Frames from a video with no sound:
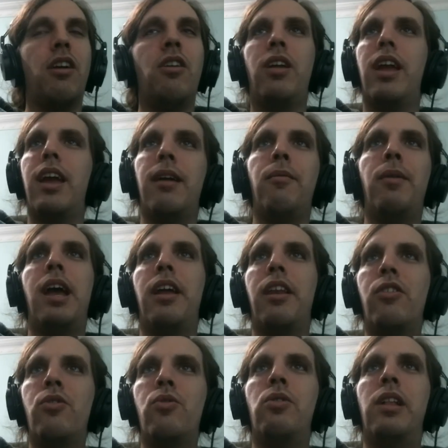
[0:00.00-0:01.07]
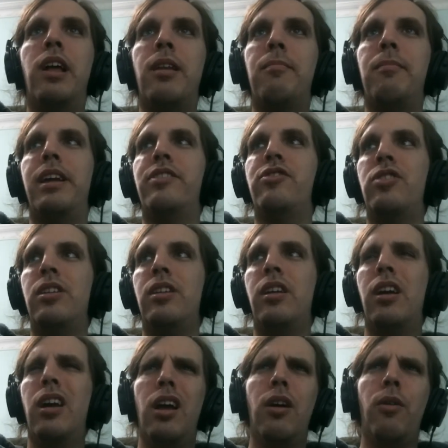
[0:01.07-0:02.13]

okay, we had a cool animation,